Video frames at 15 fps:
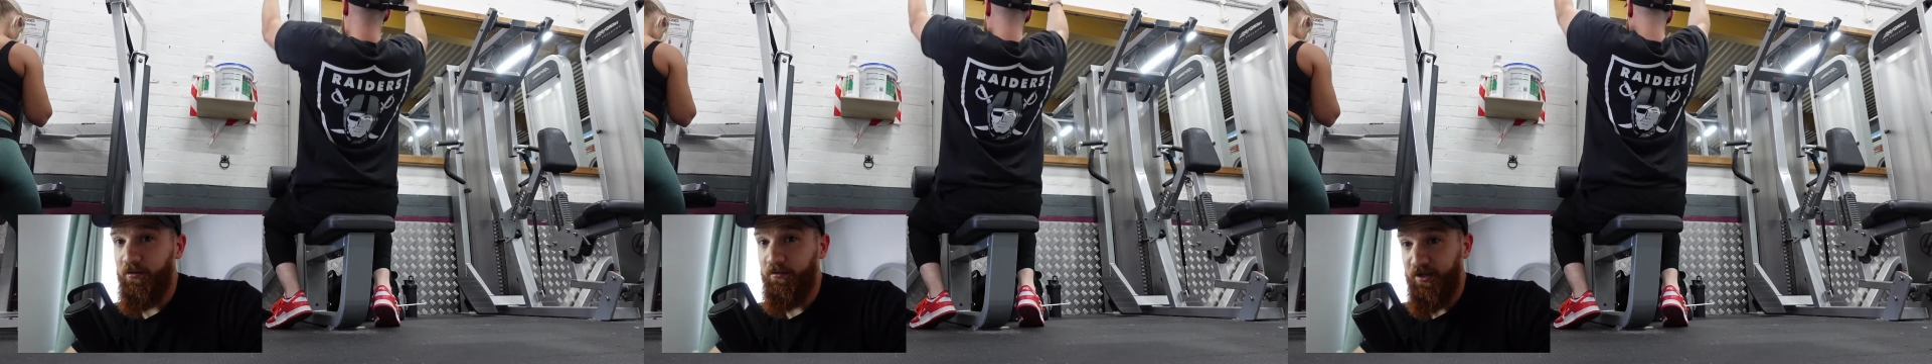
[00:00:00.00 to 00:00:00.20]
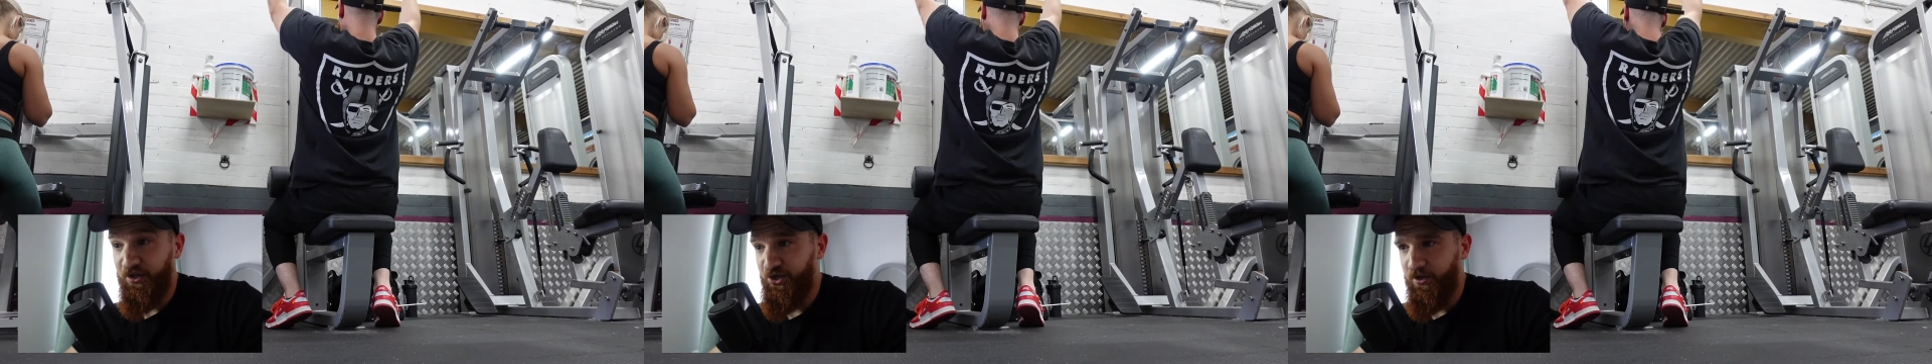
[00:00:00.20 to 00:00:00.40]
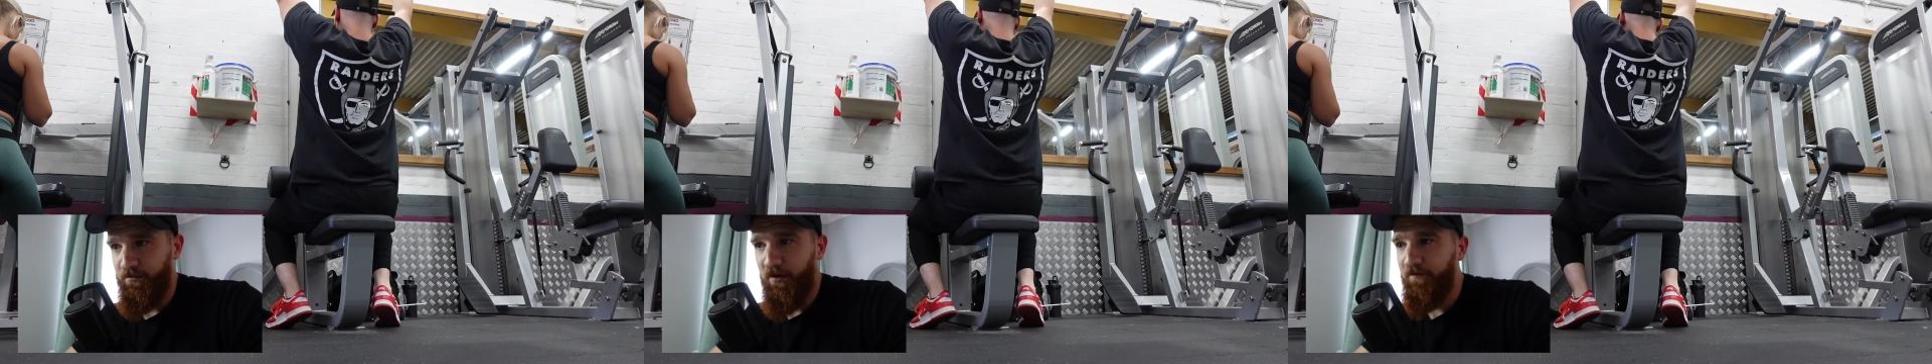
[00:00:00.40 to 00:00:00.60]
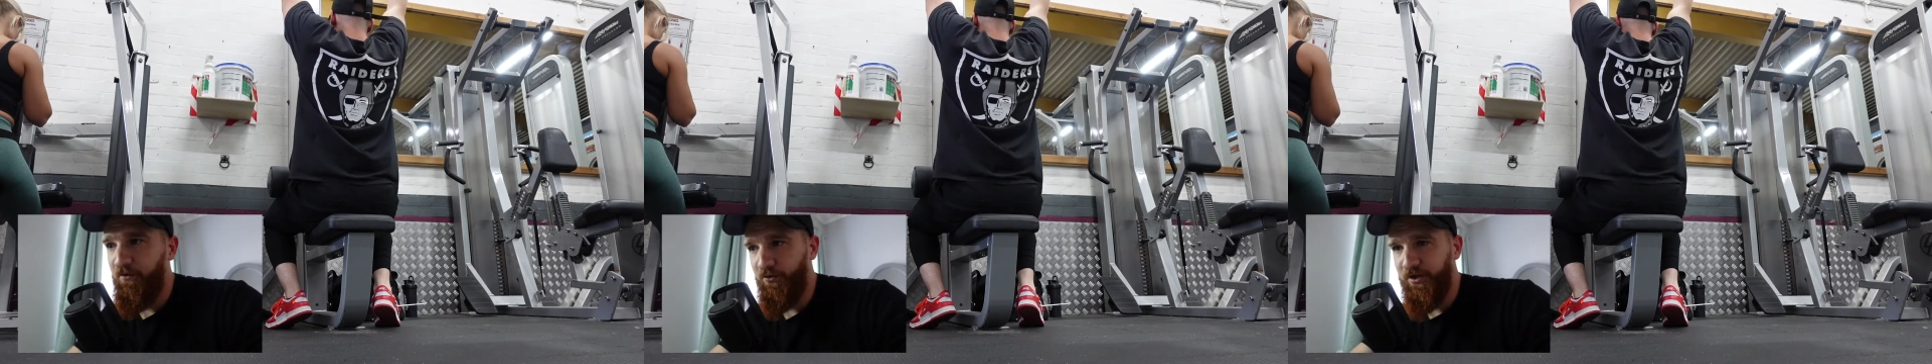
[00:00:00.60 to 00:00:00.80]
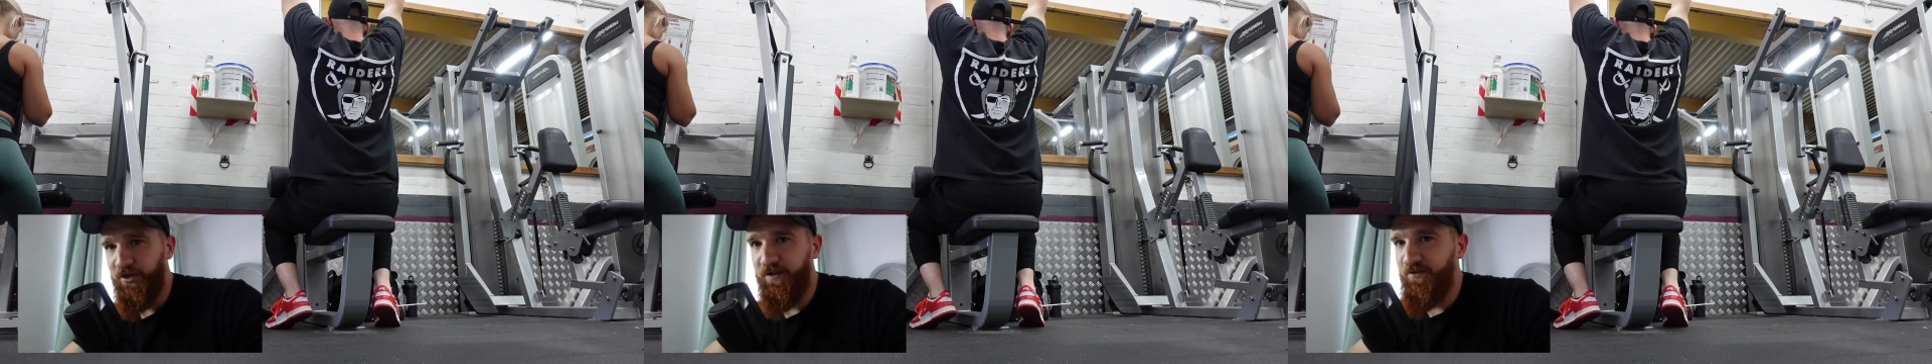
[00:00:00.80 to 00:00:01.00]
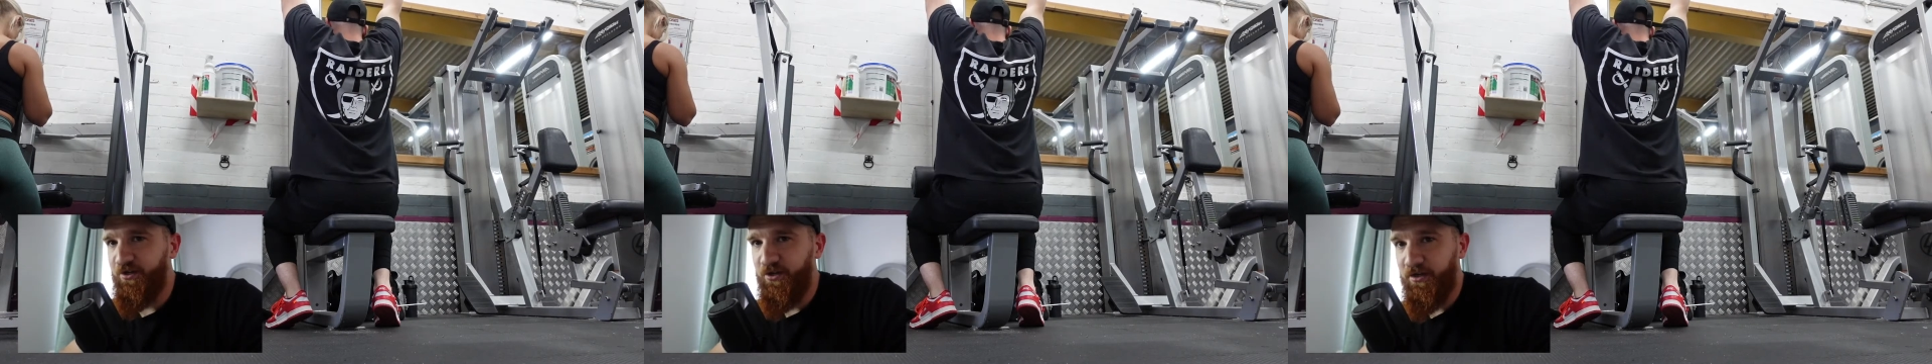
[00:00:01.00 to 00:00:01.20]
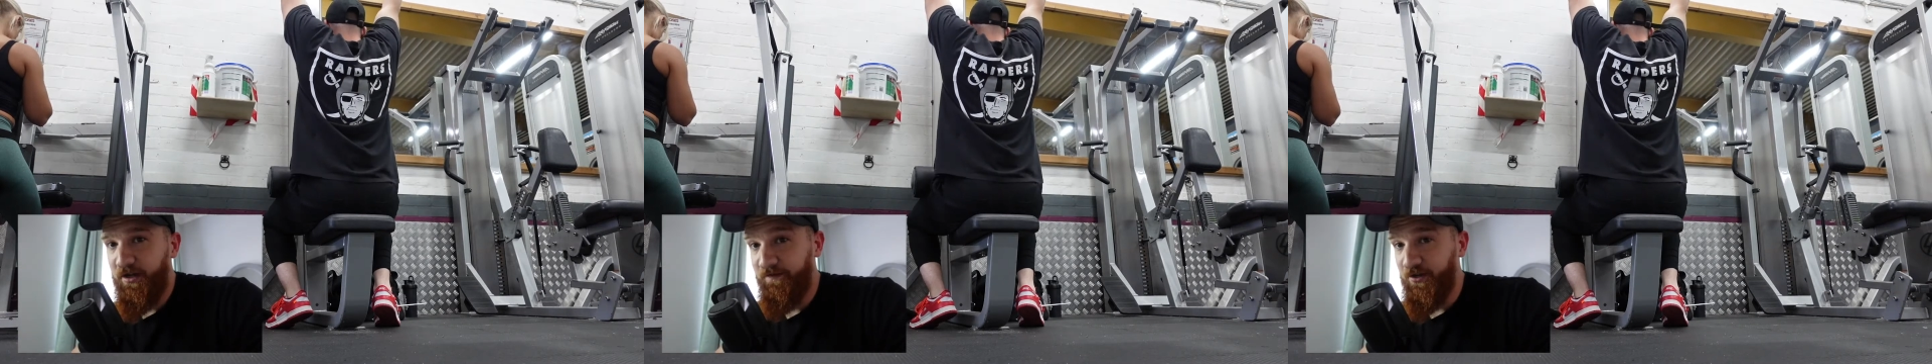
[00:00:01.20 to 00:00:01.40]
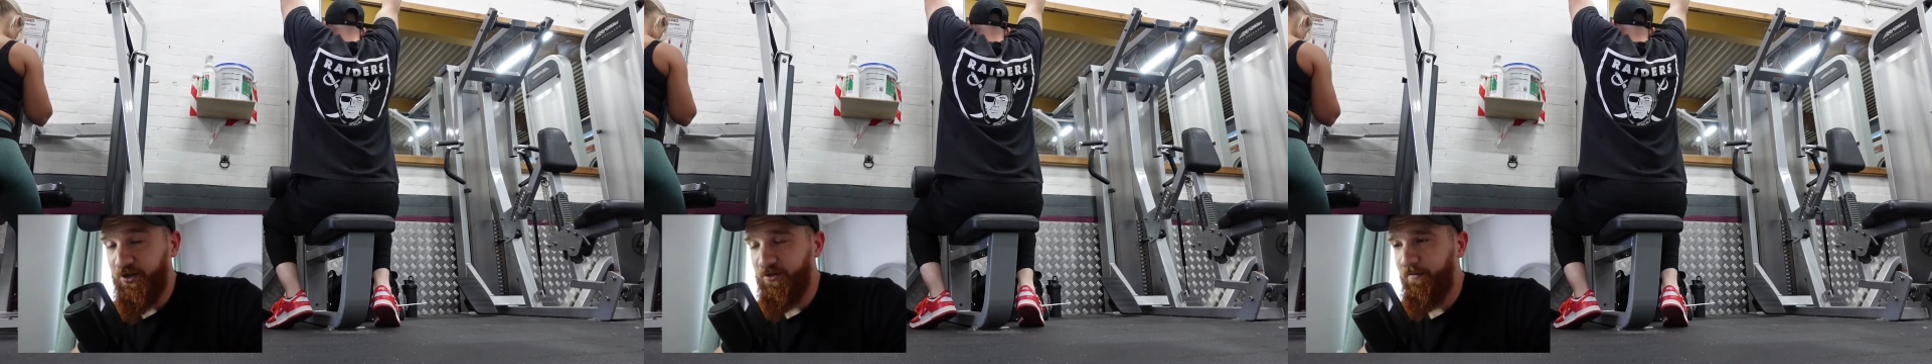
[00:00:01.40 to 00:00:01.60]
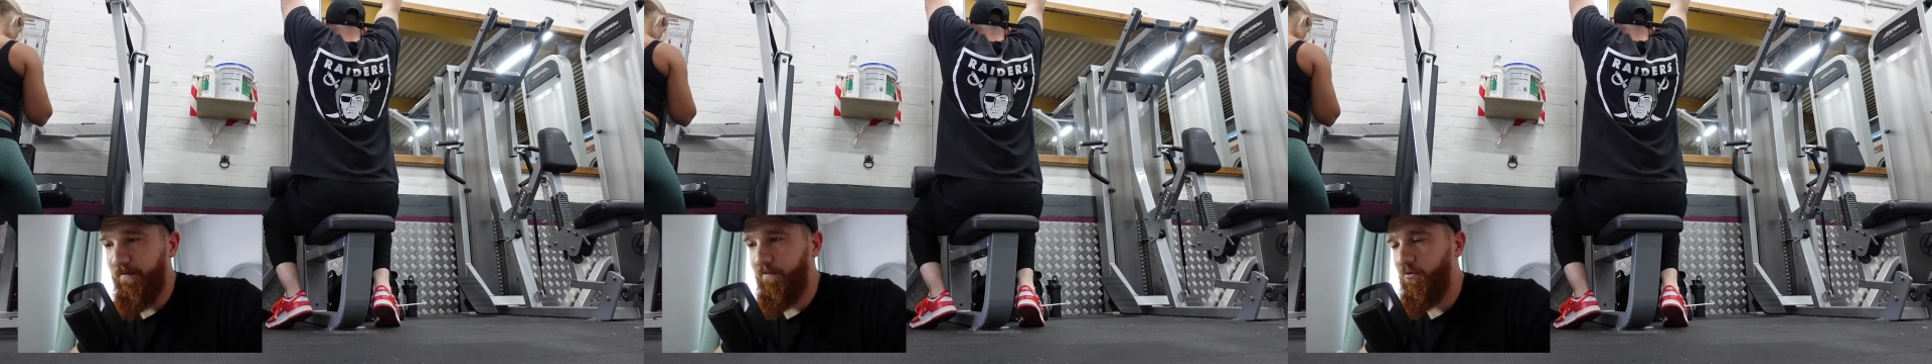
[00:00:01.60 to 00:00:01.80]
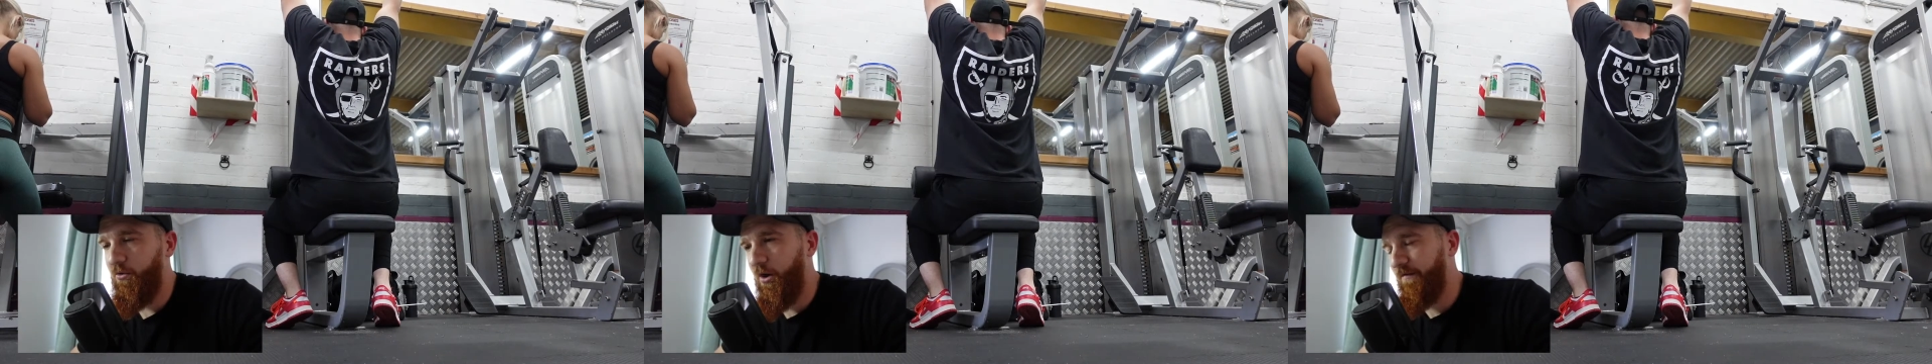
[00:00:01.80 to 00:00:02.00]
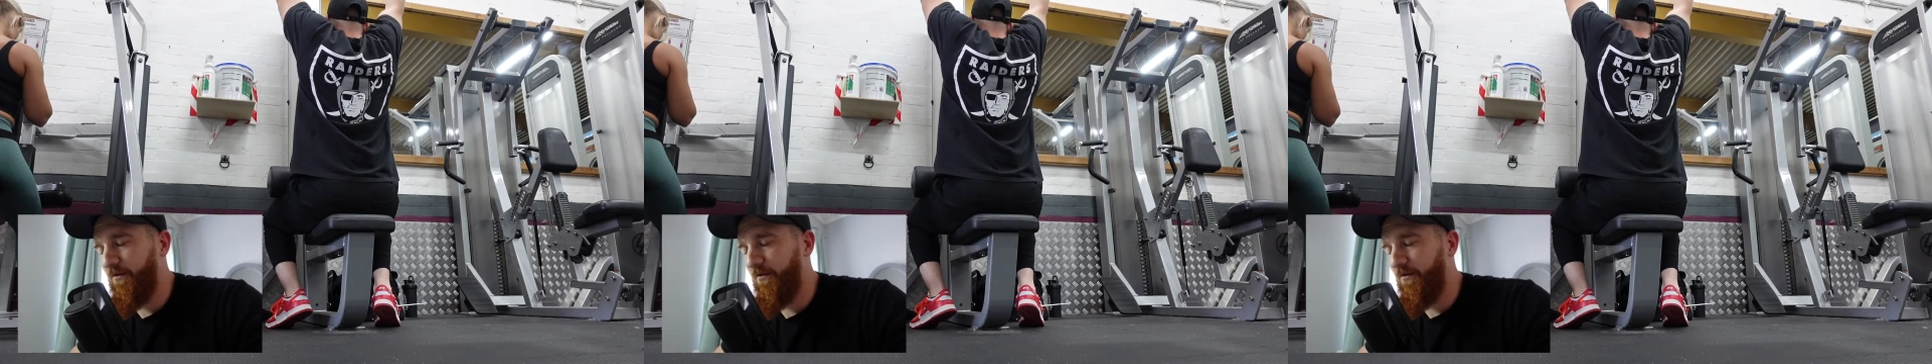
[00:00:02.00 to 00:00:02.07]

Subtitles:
this gym, I've gone to Definition before,